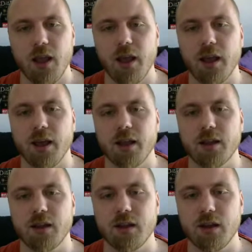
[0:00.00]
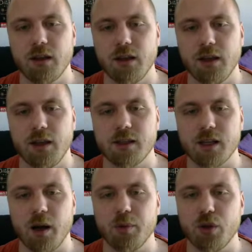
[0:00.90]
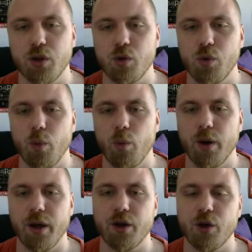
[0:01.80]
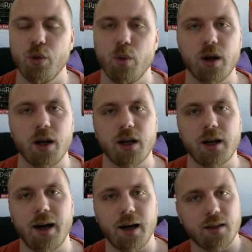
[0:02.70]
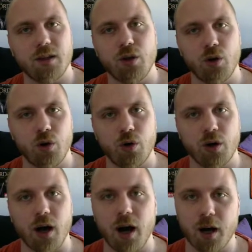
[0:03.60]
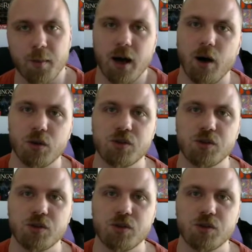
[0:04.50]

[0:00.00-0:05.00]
and it's up to you where you wanna cut your arm out.